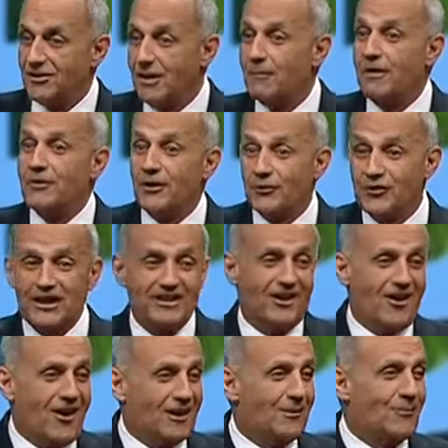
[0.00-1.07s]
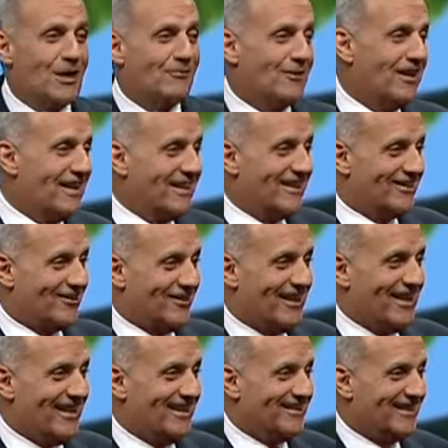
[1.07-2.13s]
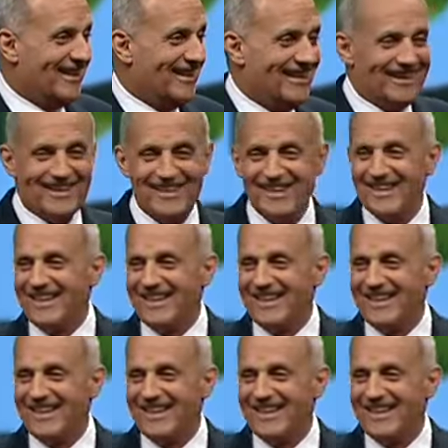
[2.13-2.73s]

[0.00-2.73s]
Some of you have seen the Harlem River, I guess, right? Is that it?